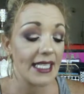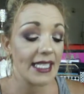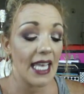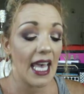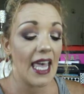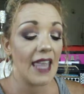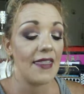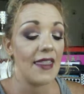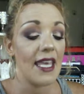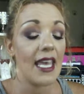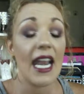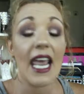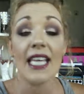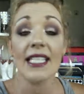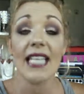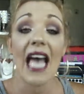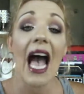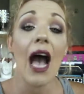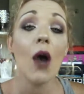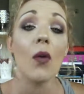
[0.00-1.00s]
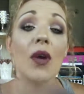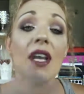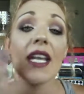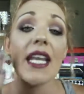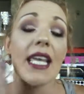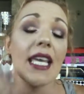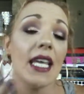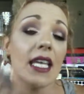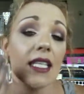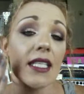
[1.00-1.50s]
and then as I went
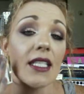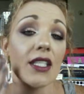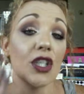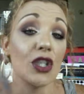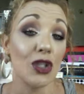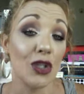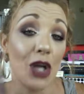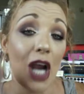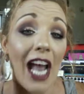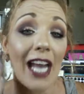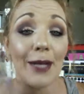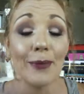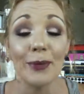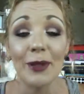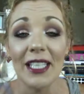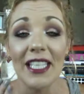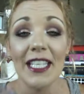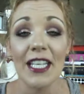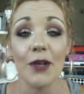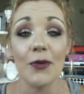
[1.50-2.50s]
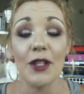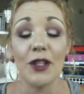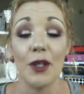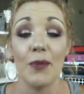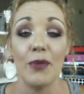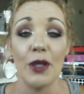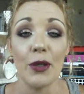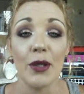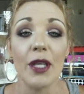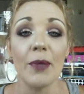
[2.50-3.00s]
in to try to blend it with the
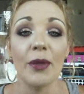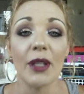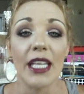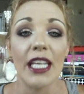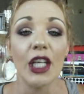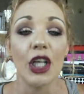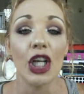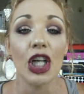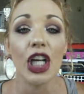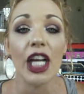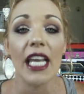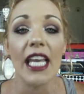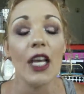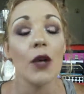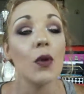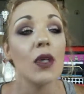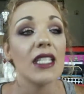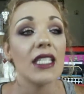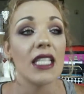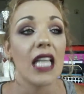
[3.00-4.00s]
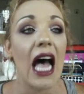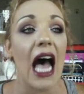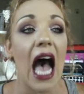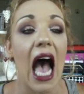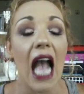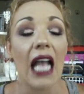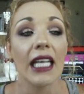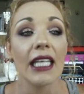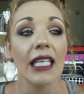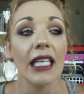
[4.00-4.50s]
Beauty Blender, it was like